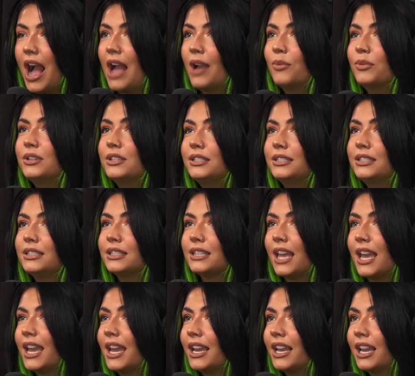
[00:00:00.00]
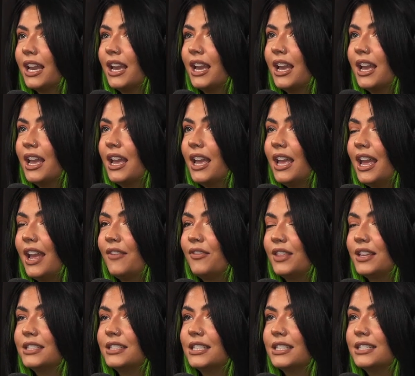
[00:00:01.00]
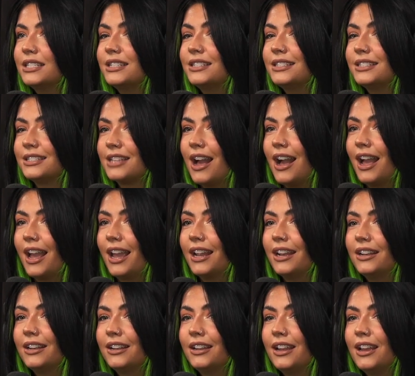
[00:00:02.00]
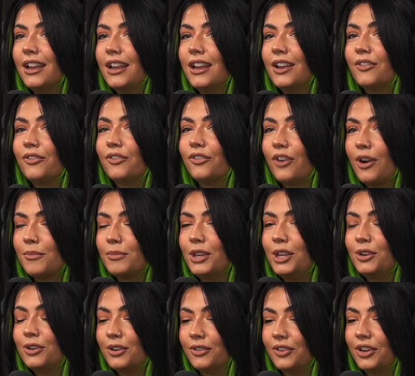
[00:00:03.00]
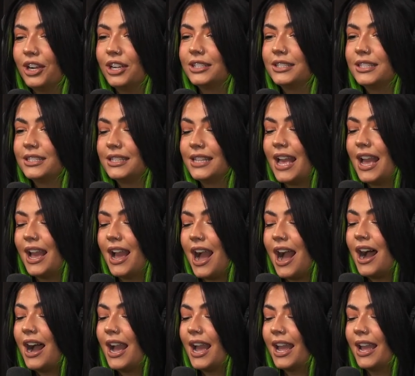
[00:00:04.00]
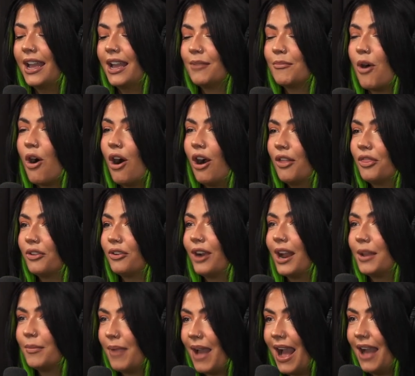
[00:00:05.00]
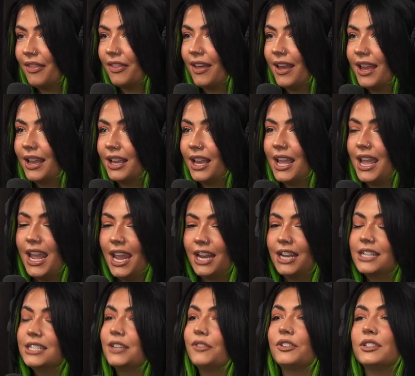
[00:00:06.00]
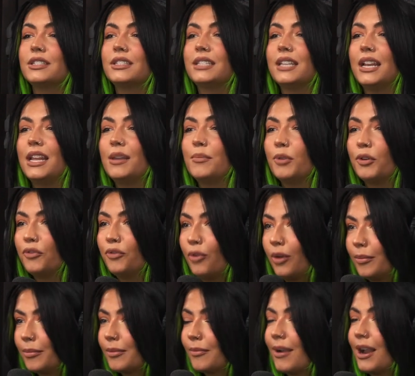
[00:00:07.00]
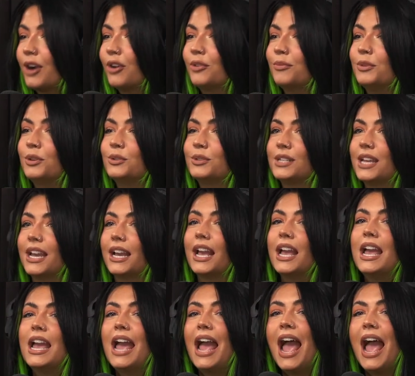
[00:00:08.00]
I was like, if this isn't a sign from the universe that I am on the right path, like in a different city, performing my own music,